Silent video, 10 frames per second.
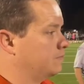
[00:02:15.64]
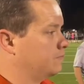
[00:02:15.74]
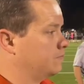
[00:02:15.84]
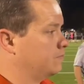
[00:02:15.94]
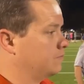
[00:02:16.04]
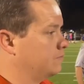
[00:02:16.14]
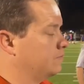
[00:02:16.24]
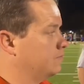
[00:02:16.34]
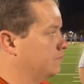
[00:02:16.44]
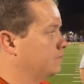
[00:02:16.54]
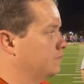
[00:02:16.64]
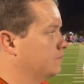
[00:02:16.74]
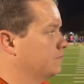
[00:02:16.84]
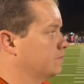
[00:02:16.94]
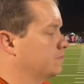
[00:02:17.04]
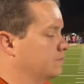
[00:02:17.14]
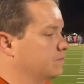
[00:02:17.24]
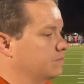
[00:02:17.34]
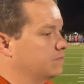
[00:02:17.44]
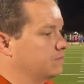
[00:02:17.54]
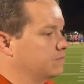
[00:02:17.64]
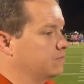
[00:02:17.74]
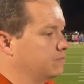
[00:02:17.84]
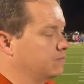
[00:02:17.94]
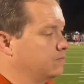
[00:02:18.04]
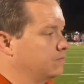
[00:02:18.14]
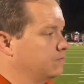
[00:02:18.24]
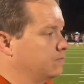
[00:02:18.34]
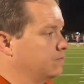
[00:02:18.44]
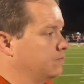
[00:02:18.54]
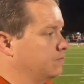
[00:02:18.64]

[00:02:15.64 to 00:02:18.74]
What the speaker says: [no speech]